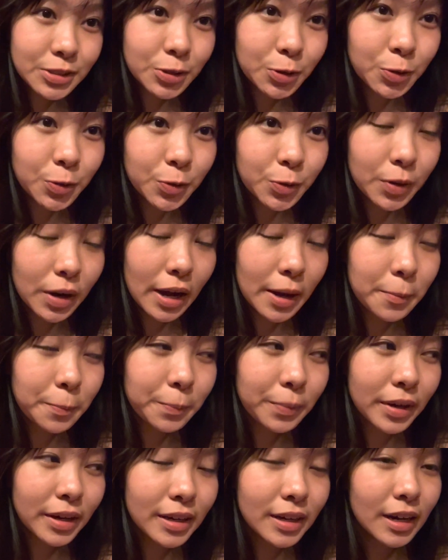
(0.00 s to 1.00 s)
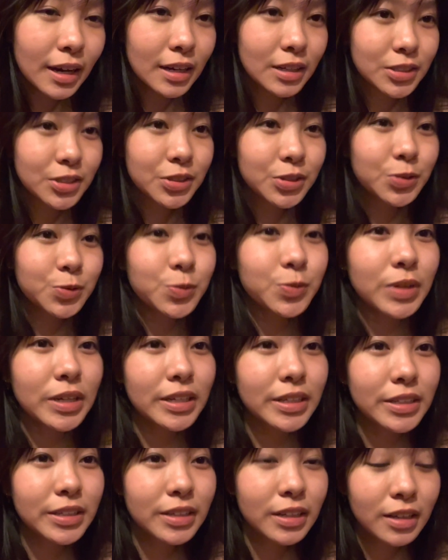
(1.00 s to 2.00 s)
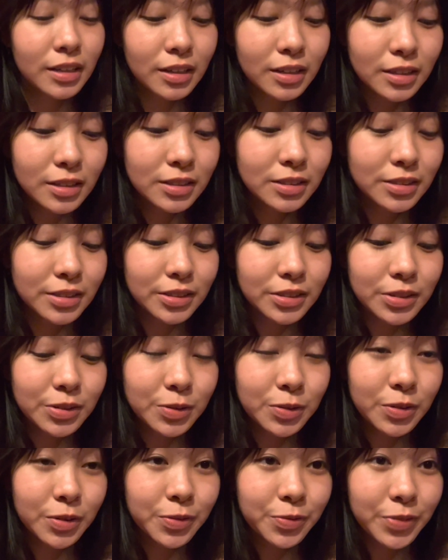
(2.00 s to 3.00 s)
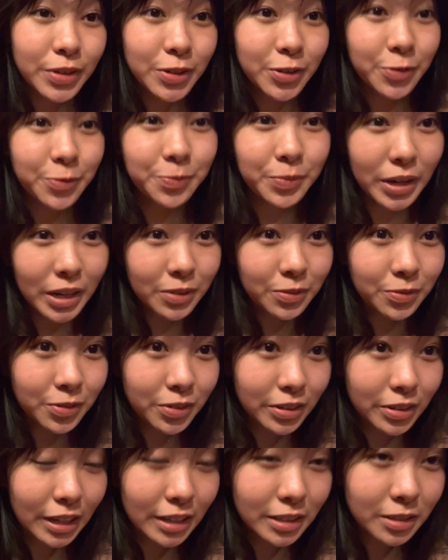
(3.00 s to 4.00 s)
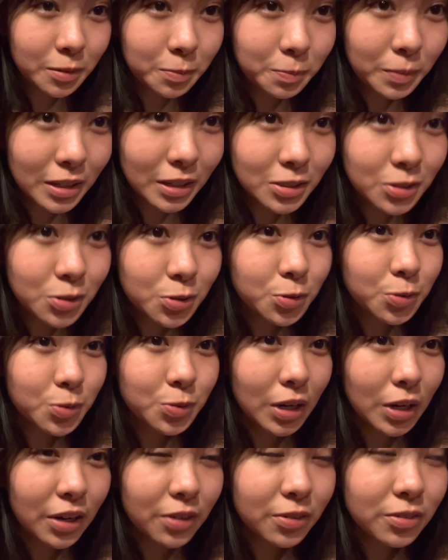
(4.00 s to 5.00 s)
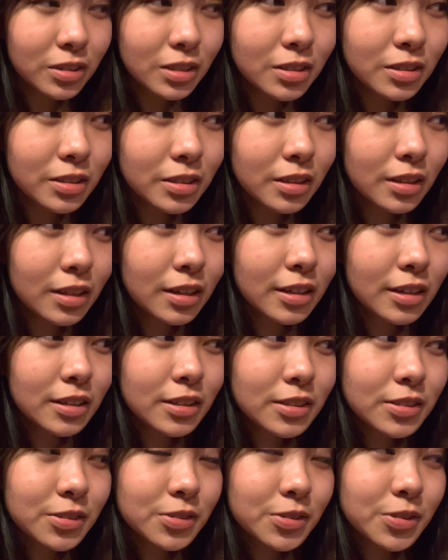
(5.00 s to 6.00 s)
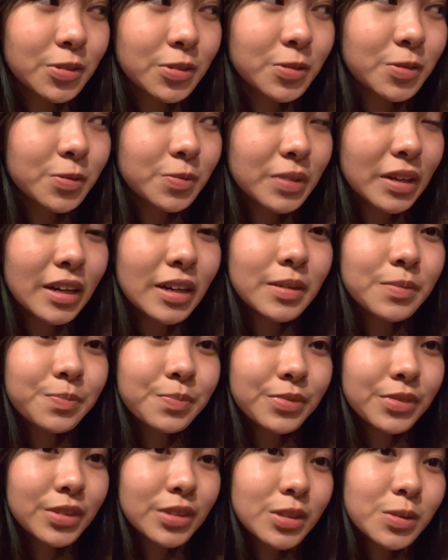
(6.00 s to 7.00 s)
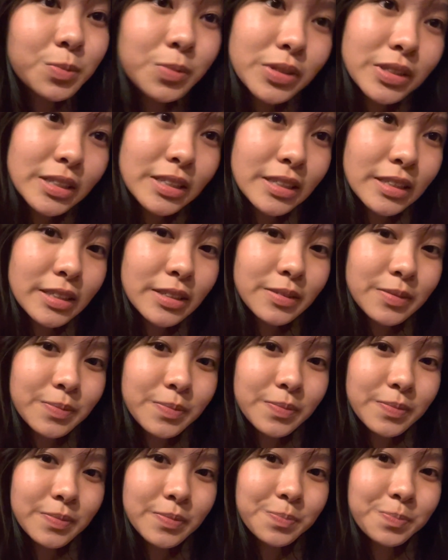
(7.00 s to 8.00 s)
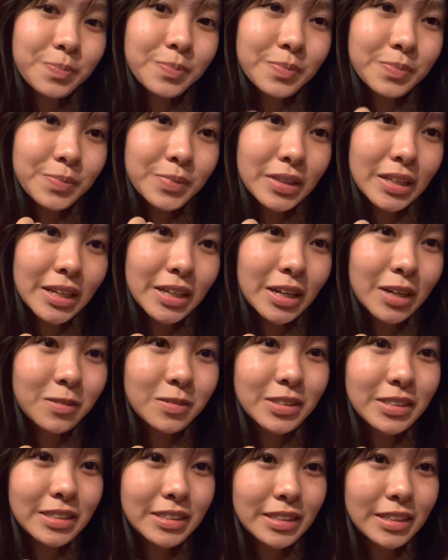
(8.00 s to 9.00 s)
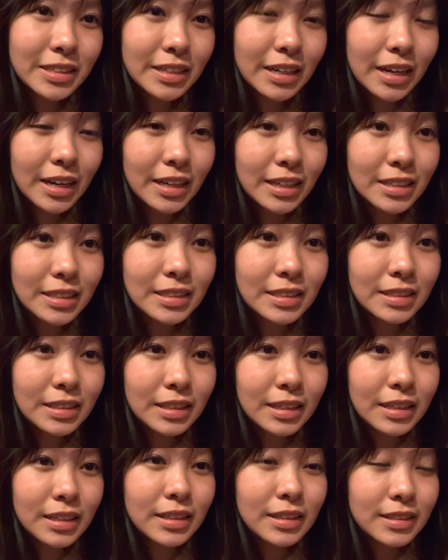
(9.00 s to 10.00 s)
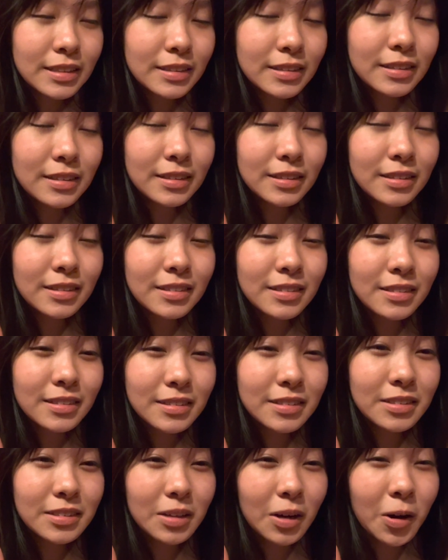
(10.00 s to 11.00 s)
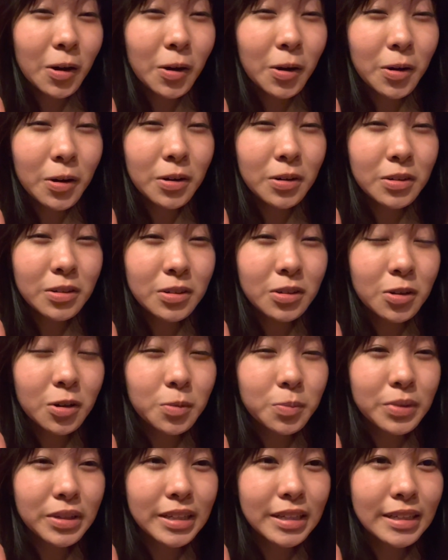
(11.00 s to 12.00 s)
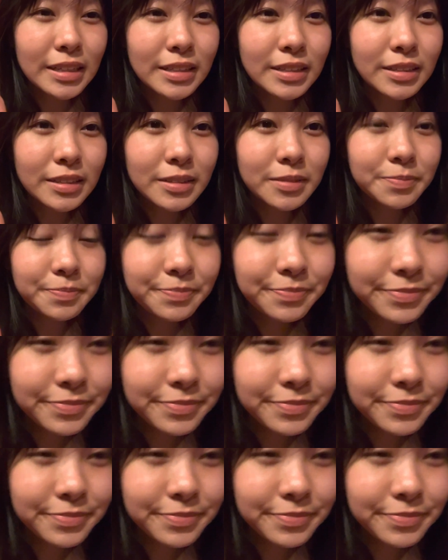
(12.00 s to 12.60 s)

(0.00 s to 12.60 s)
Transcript: So I'm back. I just went skating with a friend of mine for like the past two hours. So yeah, it's pretty late I would say and things are complicated.